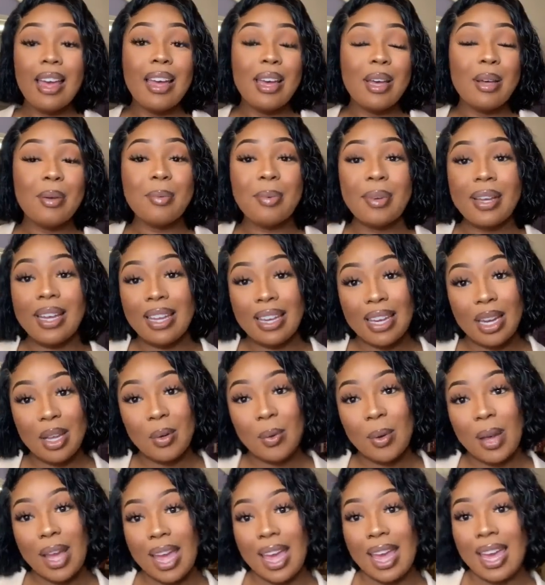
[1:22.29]
But
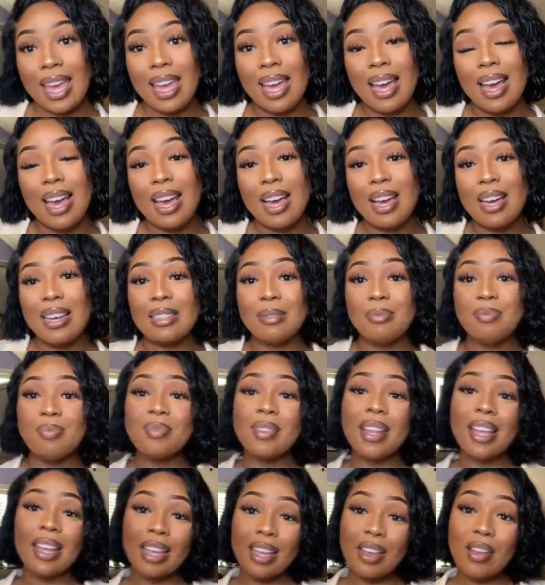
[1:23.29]
anyway,
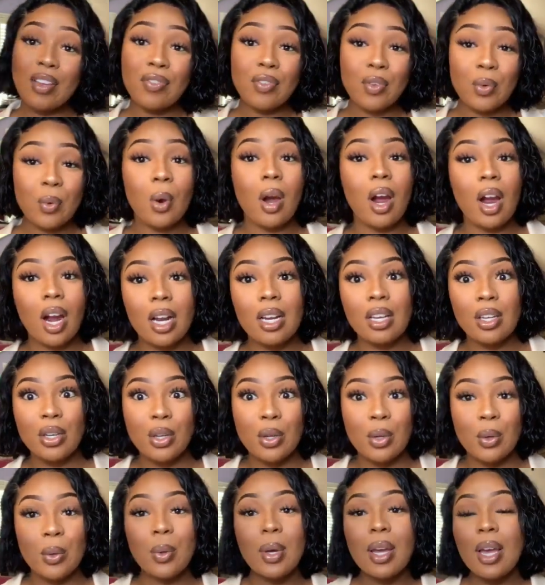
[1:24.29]
if you are
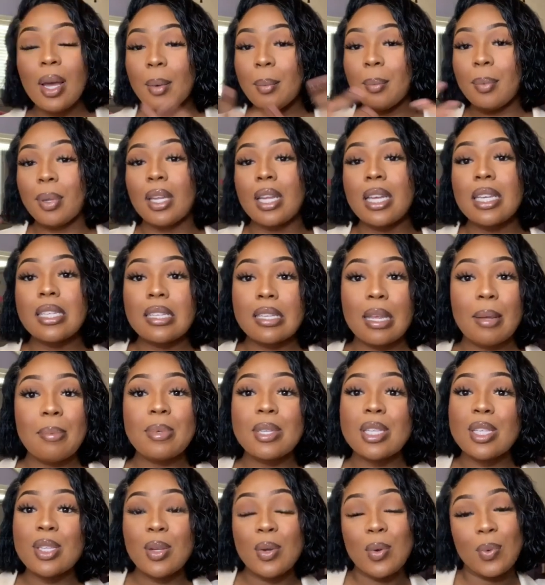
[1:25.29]
new, please
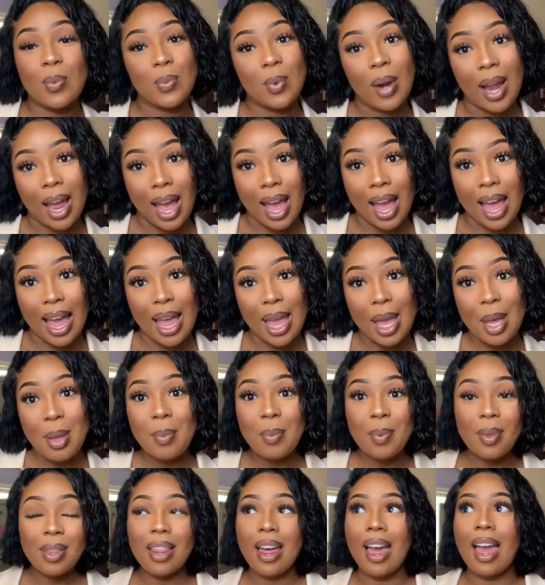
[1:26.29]
subscribe.
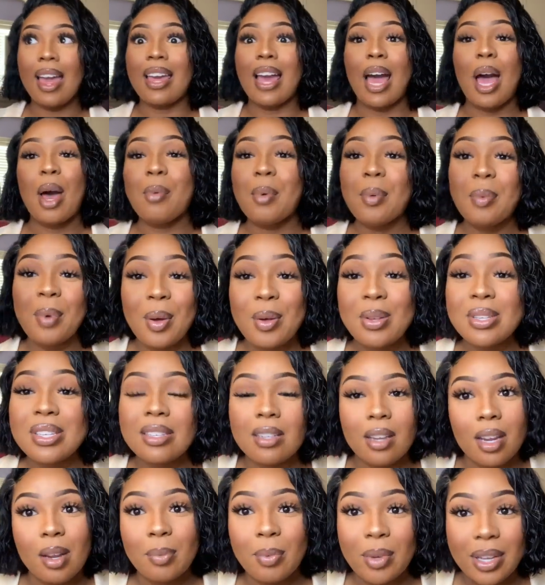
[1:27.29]
Like, I'll be posting
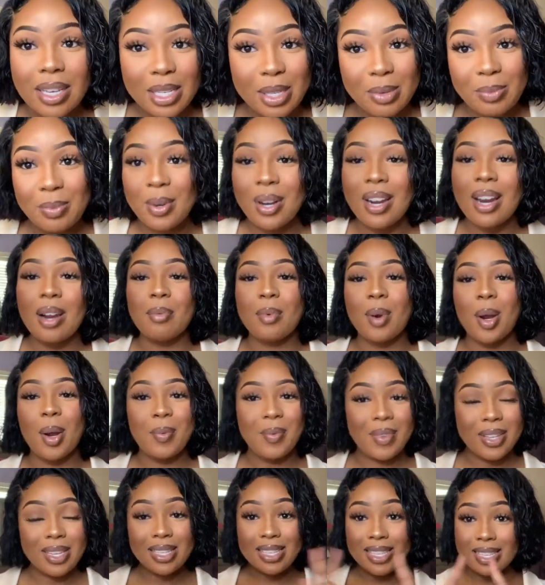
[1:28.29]
a bunch more, I
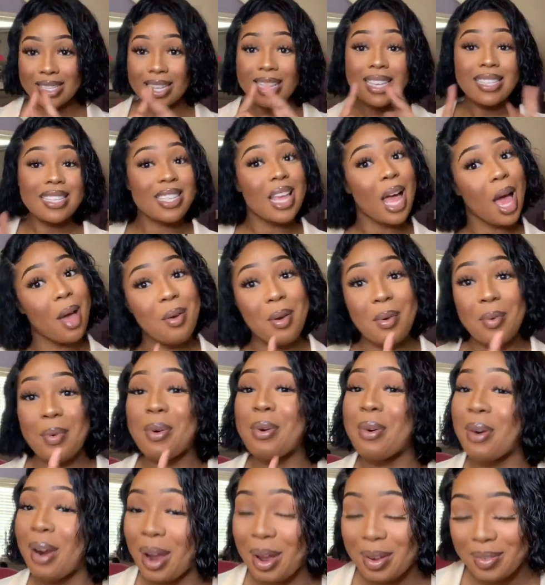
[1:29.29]
promise. This time I
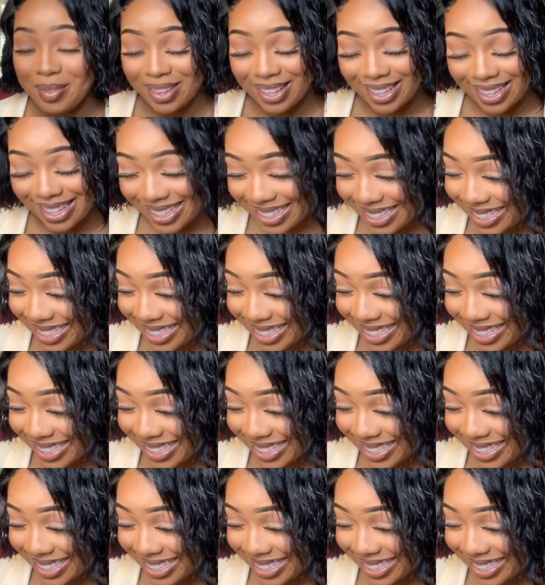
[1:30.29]
promise.